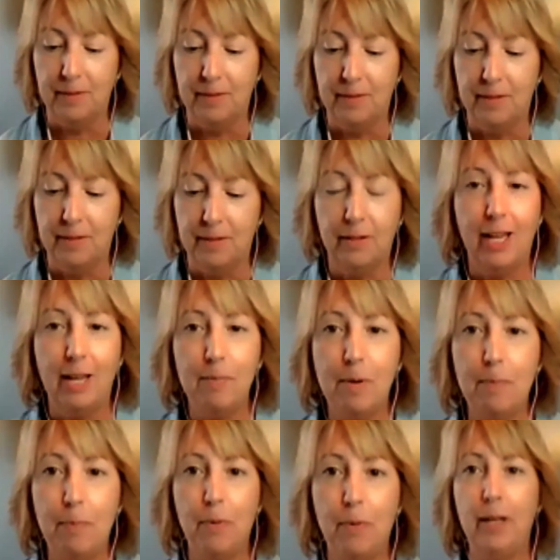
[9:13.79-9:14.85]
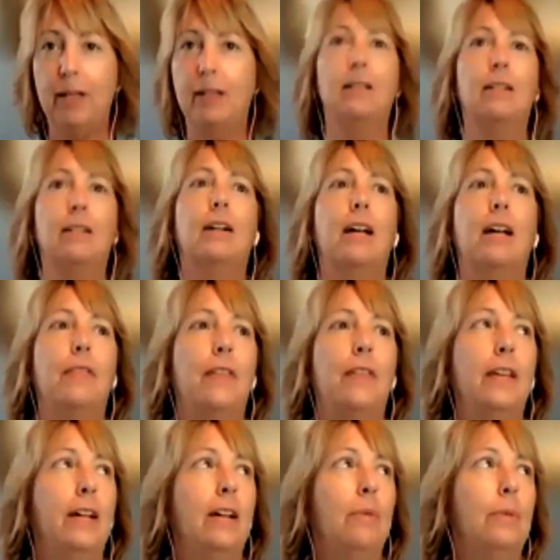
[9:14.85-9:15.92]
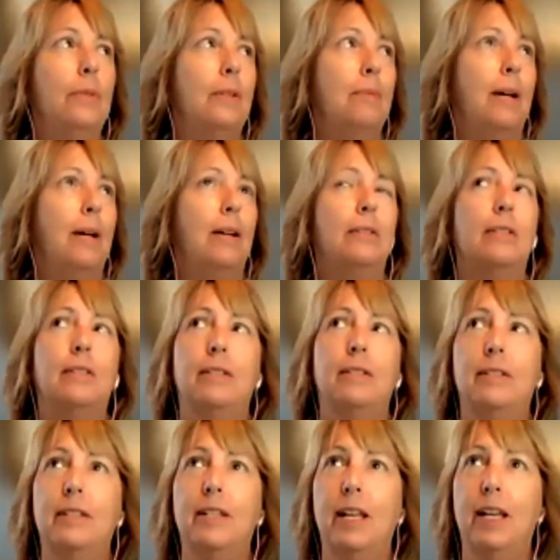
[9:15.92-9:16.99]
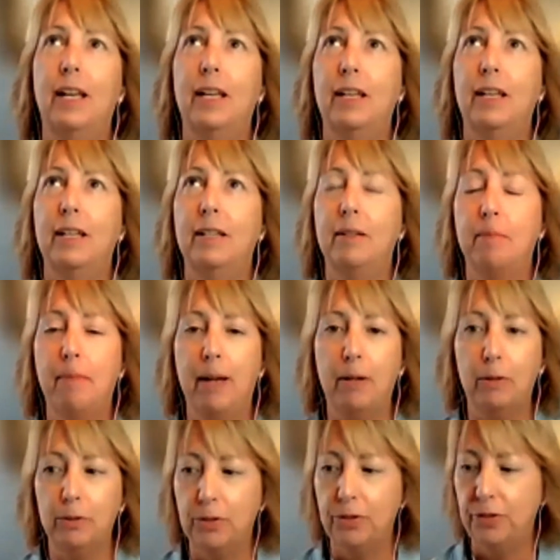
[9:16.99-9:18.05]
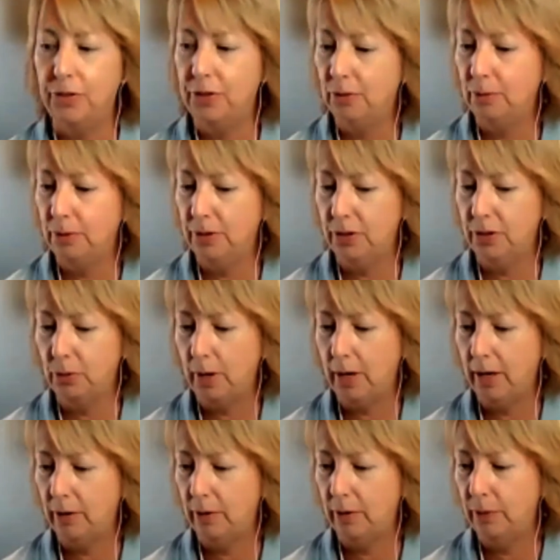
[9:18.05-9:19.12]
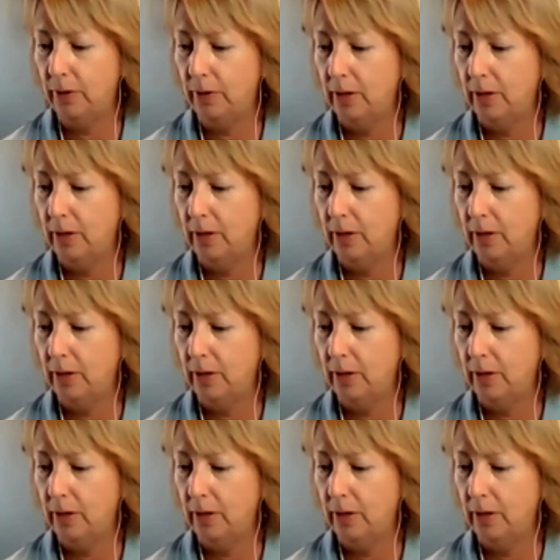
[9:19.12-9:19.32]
there came a point, I think I was about 10. My older sister was 12.